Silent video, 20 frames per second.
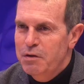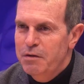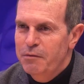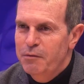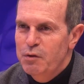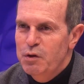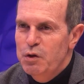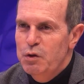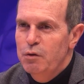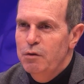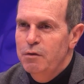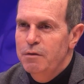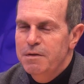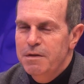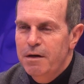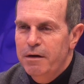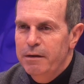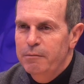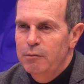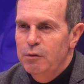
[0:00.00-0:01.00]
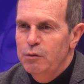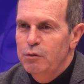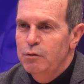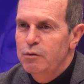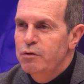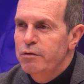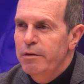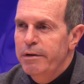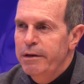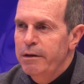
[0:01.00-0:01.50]
of the students are able to
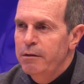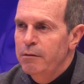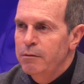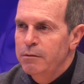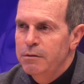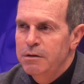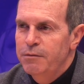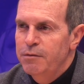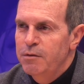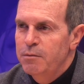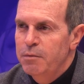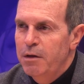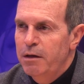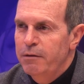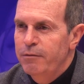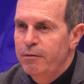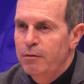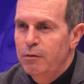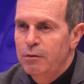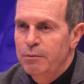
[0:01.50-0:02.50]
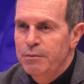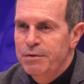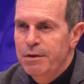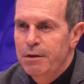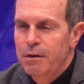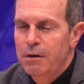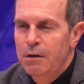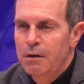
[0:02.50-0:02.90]
train on different platforms.